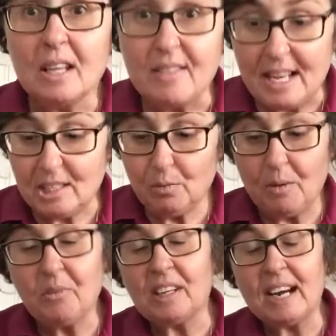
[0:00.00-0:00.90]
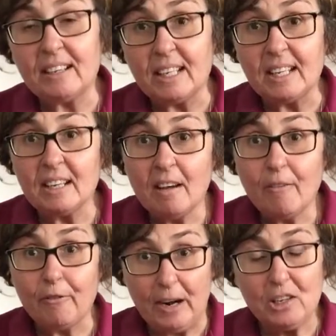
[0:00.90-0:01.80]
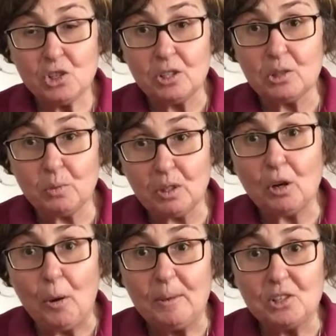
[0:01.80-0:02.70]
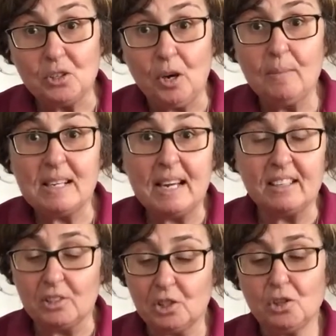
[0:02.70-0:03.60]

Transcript: That's when we're adding fractions with common denominators.